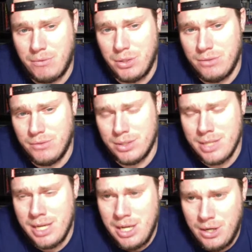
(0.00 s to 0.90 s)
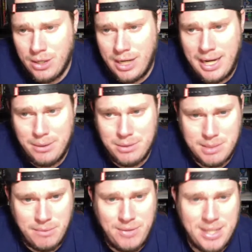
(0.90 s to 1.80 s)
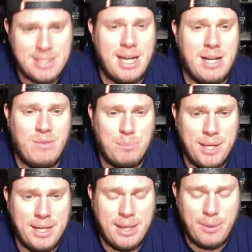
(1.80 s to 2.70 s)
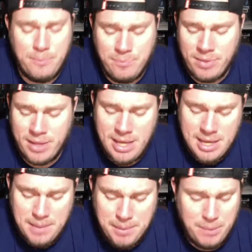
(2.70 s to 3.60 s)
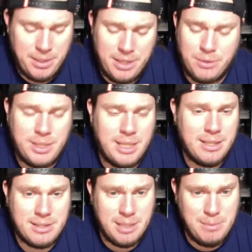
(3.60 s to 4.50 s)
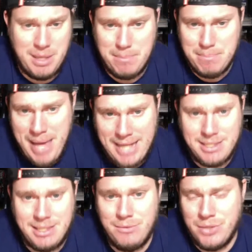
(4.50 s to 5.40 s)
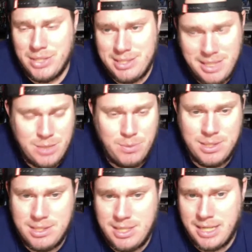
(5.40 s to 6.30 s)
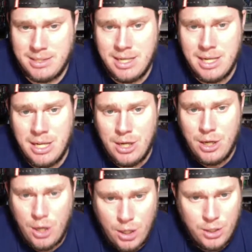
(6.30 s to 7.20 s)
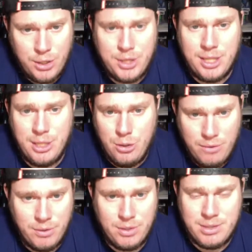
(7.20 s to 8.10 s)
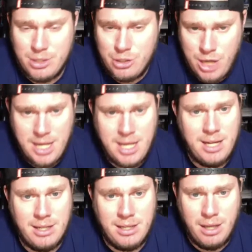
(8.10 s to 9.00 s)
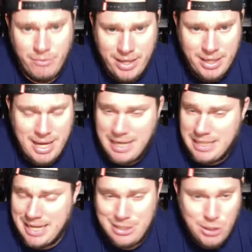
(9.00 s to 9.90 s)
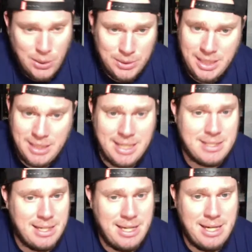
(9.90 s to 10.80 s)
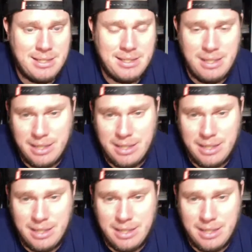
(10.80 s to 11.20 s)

Universe or how some events kind of have played out. But I really don't think that's going to be a massive 616 Earth universe shaking event. I don't think that's the case.